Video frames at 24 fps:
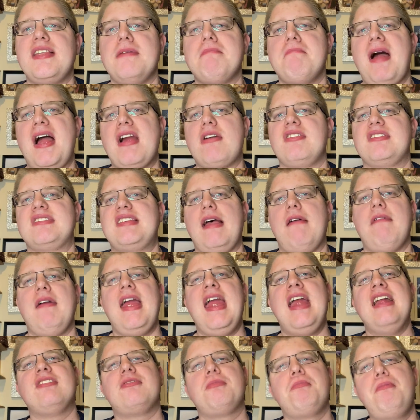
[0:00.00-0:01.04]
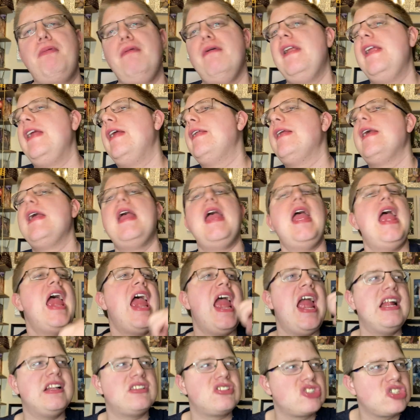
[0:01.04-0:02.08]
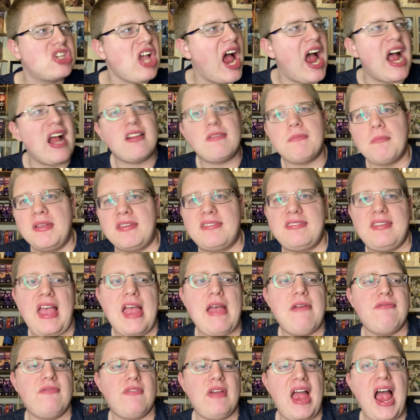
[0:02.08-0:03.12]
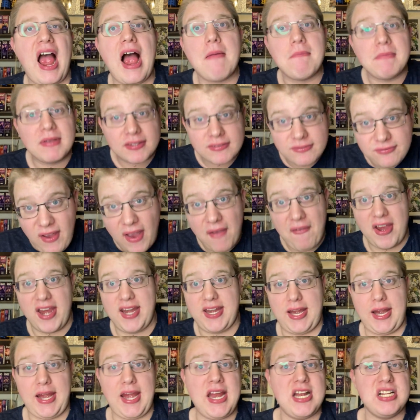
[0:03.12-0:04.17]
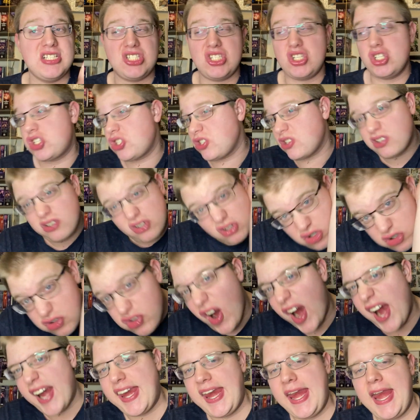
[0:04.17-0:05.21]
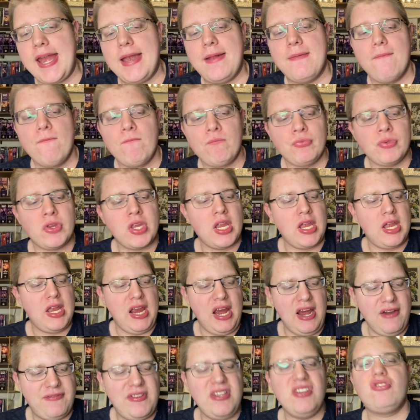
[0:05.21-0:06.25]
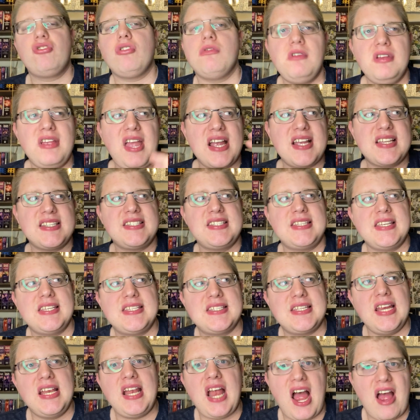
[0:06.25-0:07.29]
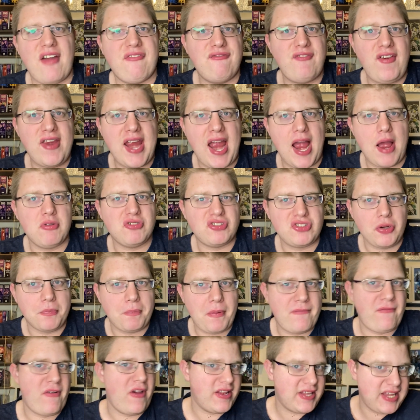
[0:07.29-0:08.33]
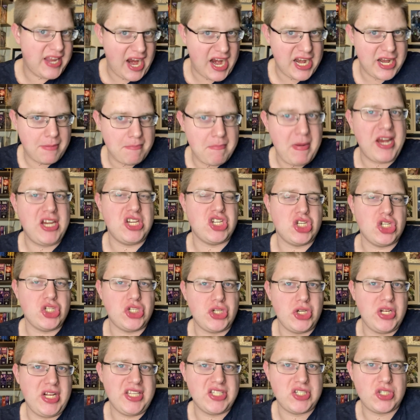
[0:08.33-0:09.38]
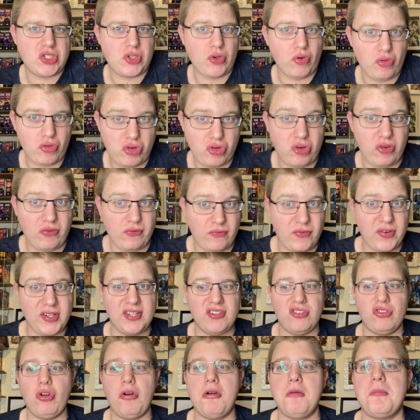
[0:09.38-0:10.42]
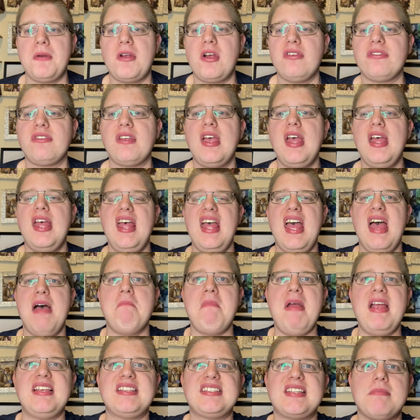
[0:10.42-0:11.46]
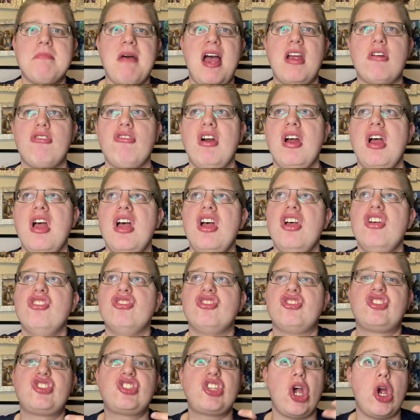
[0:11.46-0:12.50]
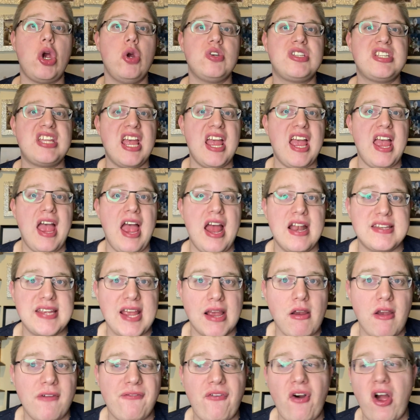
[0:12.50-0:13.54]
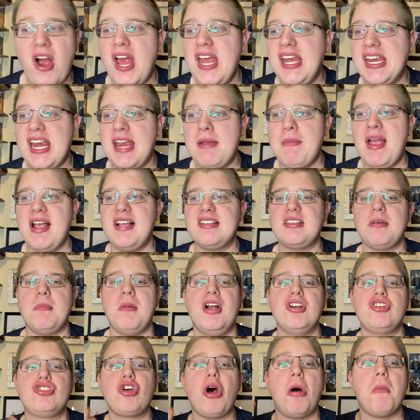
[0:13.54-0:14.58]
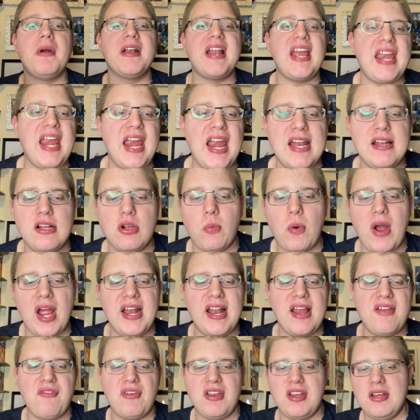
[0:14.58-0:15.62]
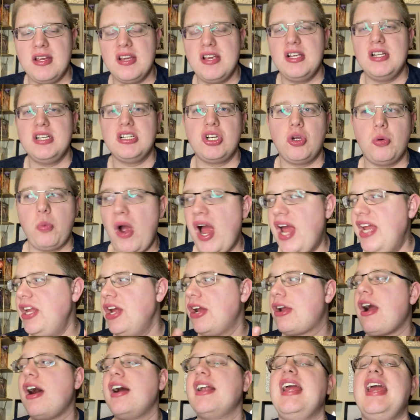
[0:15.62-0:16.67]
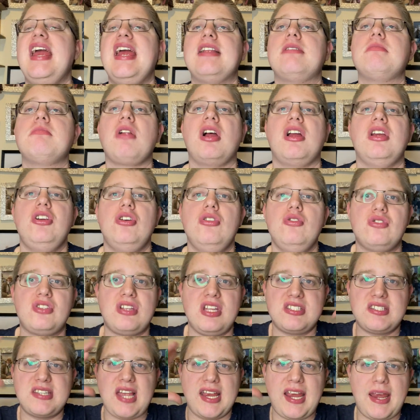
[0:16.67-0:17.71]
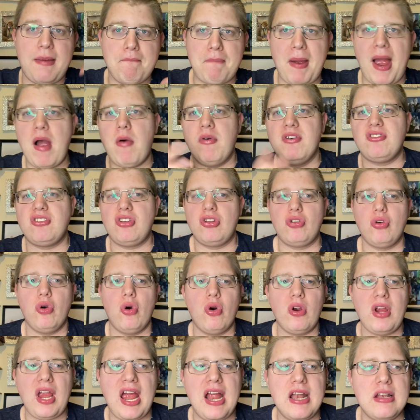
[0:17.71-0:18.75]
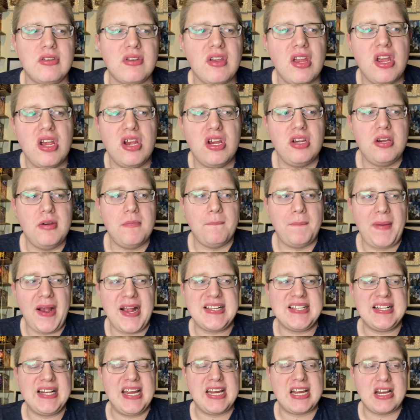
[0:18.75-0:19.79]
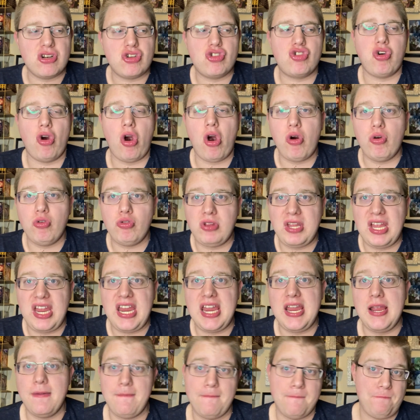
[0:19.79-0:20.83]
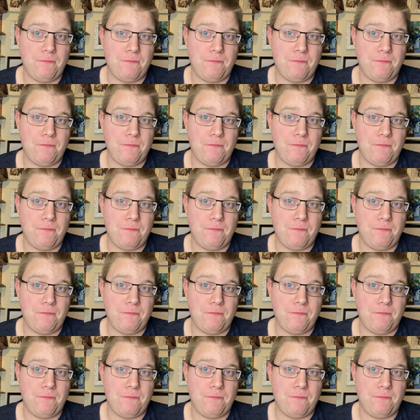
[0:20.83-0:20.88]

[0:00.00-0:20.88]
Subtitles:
the Macro Terror. It's brilliant. It's atmospheric. It's just cracking. If this story existing, I think I would still prefer the animation to this for the story, because it makes the Macro so terrifying. It makes them dominating the way the way you kind of hear them, like, use the psychic powers to talk and basically control the